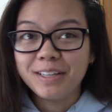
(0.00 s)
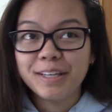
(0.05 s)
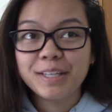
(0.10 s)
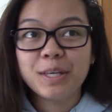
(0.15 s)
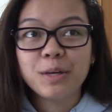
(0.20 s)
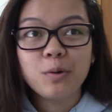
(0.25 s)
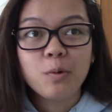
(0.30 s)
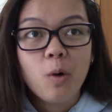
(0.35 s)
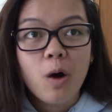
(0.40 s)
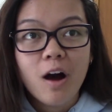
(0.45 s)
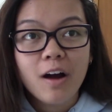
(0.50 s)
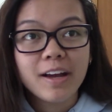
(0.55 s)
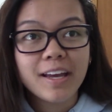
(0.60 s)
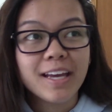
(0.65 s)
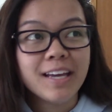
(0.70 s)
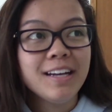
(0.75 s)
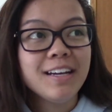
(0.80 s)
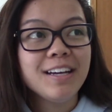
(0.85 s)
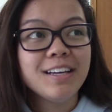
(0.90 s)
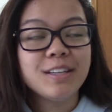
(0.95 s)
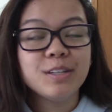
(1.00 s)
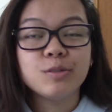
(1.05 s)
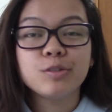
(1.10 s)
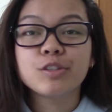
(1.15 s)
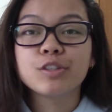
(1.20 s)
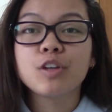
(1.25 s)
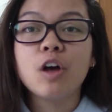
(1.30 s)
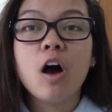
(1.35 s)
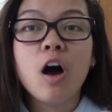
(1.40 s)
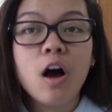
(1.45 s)
Like you walk in and there's
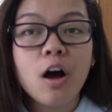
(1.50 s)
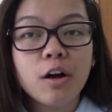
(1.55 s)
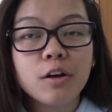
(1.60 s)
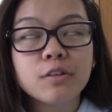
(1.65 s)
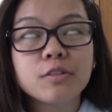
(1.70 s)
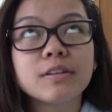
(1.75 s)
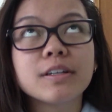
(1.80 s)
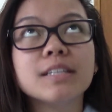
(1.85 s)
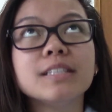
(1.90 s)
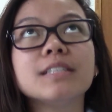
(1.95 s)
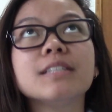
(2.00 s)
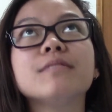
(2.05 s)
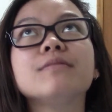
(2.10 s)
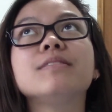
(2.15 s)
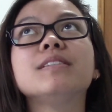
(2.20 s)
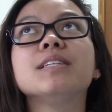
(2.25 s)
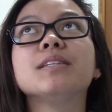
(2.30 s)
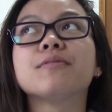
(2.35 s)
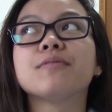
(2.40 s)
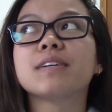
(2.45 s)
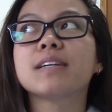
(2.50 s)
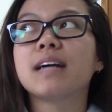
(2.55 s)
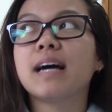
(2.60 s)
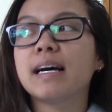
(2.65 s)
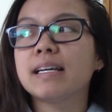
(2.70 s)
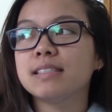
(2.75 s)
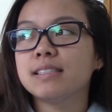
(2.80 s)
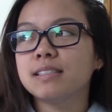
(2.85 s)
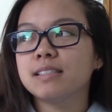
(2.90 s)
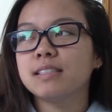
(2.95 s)
just hundreds of different
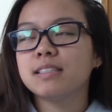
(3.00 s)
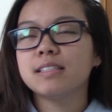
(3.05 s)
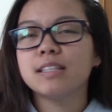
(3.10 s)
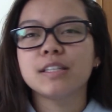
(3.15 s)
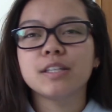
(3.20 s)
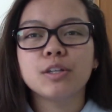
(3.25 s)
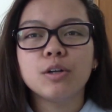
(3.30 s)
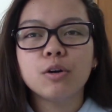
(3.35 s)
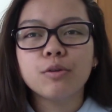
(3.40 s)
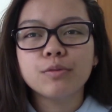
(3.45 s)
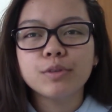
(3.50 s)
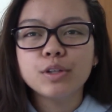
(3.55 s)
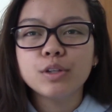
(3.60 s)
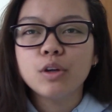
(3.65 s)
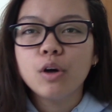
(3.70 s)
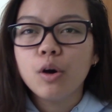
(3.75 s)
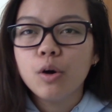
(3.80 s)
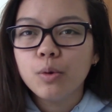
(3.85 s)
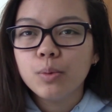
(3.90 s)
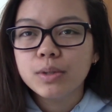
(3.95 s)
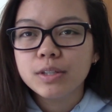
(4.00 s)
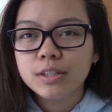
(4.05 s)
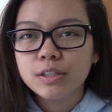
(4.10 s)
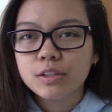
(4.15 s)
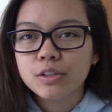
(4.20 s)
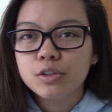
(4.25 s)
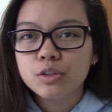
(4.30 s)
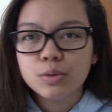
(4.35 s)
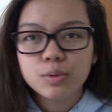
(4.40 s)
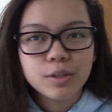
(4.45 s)
glasses and it's like you don't really know what's
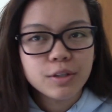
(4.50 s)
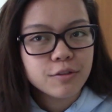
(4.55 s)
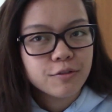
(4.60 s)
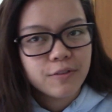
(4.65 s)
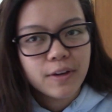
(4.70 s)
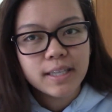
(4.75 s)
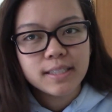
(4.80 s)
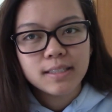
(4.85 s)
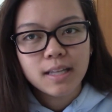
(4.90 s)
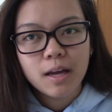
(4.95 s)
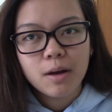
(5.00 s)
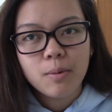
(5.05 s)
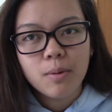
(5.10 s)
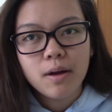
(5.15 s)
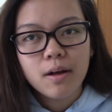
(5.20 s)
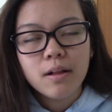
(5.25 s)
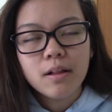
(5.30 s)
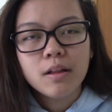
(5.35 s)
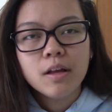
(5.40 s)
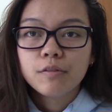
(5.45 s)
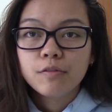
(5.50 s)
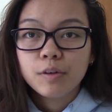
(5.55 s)
gonna suit your face that well.